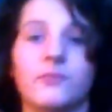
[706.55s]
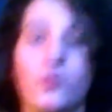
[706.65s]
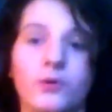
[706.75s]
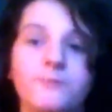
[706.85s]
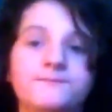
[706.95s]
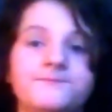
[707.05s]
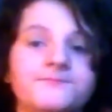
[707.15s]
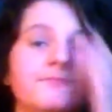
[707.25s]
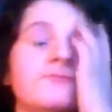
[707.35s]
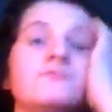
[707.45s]
Well,
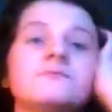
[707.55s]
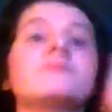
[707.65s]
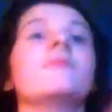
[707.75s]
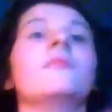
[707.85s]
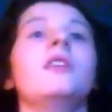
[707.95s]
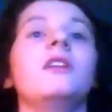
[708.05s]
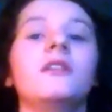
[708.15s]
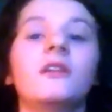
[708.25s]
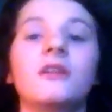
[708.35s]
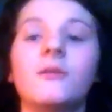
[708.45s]

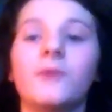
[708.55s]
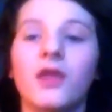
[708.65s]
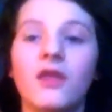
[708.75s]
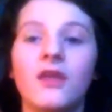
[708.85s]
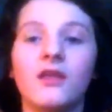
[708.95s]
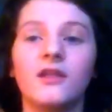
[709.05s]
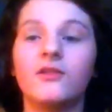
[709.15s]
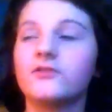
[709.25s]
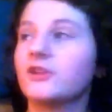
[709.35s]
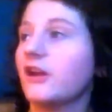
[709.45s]
you can name it.
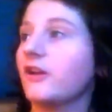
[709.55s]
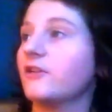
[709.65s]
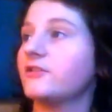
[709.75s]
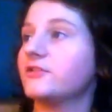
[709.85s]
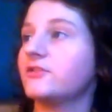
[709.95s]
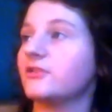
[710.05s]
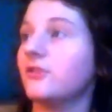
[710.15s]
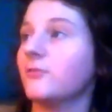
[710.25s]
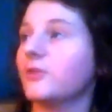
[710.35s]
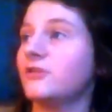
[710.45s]
Those handguns
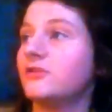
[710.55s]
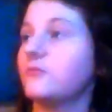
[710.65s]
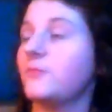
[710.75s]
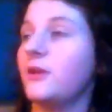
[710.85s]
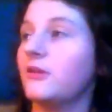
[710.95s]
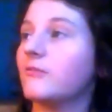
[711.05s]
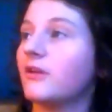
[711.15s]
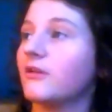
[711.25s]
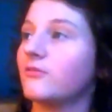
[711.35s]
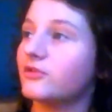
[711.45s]
are meant to mean,
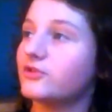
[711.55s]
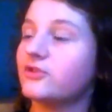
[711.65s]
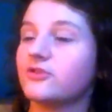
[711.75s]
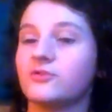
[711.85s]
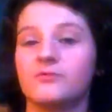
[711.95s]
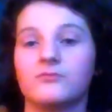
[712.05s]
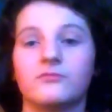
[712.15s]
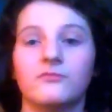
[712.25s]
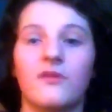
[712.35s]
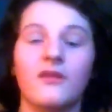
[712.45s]
which
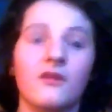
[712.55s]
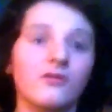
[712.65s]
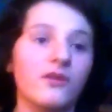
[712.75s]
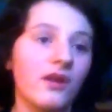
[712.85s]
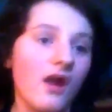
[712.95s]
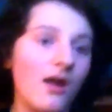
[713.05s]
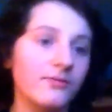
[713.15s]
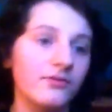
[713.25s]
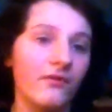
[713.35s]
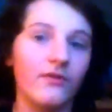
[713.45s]
all the
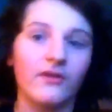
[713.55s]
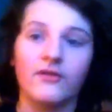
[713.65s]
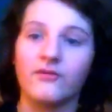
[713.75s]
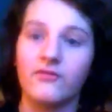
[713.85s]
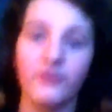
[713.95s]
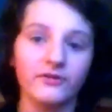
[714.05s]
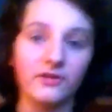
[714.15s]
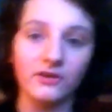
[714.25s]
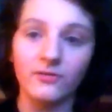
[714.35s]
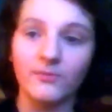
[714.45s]
cops over here at the night
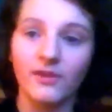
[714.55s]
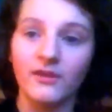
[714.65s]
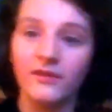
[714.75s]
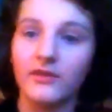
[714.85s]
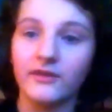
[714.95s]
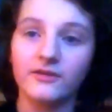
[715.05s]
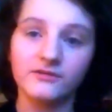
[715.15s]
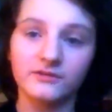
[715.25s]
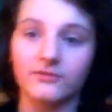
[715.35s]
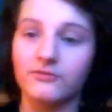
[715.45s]
time, they get to
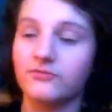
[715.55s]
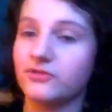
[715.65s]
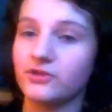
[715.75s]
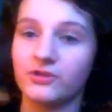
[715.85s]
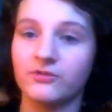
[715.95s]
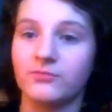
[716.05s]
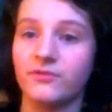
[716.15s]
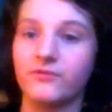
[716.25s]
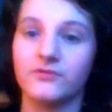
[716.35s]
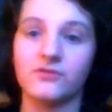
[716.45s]
send them to jail, but
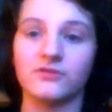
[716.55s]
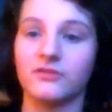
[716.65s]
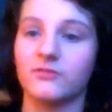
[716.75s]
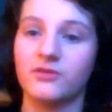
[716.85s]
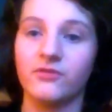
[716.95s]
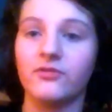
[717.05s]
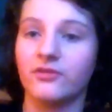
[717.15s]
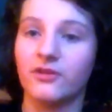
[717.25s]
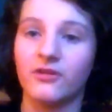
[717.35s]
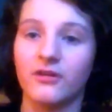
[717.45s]
first handle
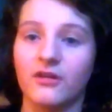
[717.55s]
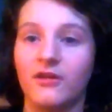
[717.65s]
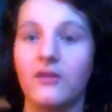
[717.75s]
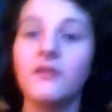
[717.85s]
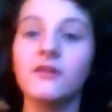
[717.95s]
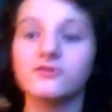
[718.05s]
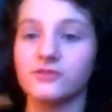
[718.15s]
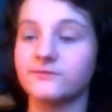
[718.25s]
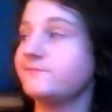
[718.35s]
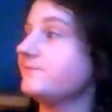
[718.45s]
carry in jail.